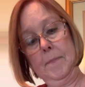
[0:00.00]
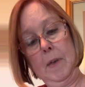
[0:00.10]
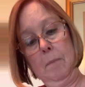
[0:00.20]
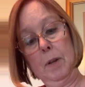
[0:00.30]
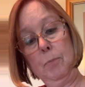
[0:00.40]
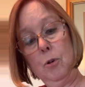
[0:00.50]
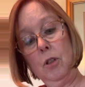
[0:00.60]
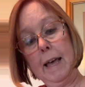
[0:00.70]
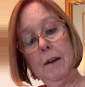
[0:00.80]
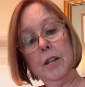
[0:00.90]
I'm going to
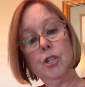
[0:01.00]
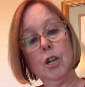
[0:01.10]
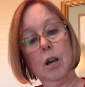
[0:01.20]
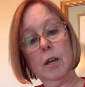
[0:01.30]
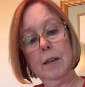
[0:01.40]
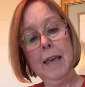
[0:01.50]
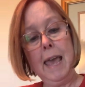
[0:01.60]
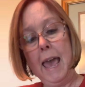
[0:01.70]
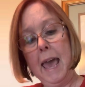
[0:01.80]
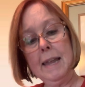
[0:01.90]
pull out a chunk.
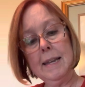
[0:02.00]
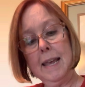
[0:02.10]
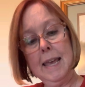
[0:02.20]
And